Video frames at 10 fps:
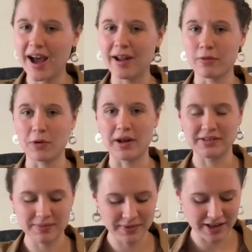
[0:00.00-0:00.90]
I wrote
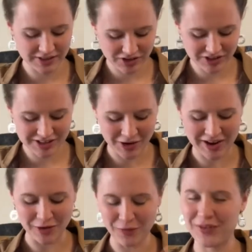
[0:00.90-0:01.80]
out some things just so
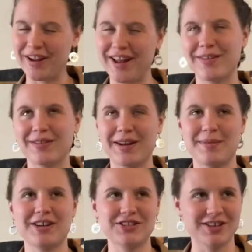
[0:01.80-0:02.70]
I don't forget what I'm
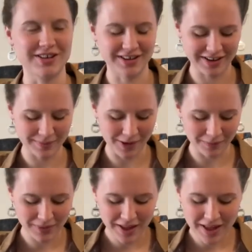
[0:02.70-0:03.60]
actually talking about.
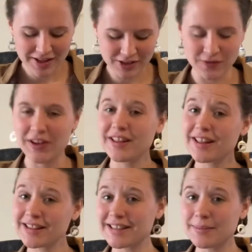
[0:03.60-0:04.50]
So if you
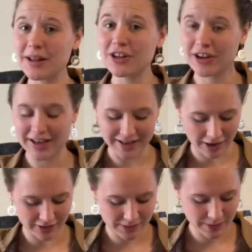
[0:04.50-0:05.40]
see me looking
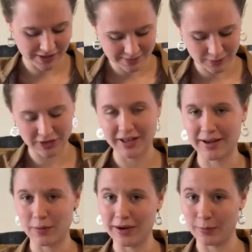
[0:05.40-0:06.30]
down, it's because I'm looking
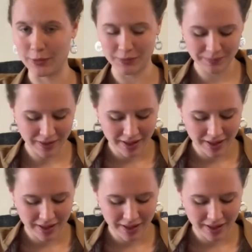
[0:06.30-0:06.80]
at what I wrote.